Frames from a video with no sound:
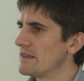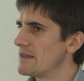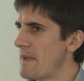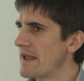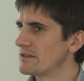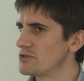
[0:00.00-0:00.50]
The
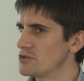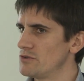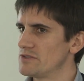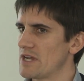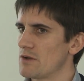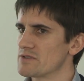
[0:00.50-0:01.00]

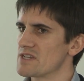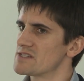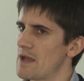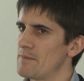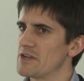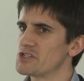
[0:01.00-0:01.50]
magnitude tells us
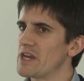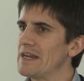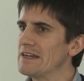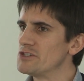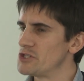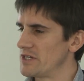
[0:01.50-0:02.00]
how much
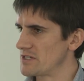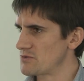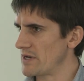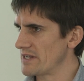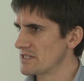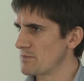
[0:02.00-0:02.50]
energy is
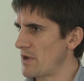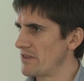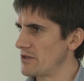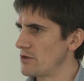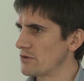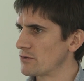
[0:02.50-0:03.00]
released by
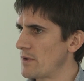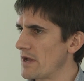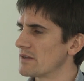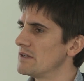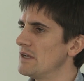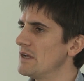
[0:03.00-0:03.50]
the earthquake.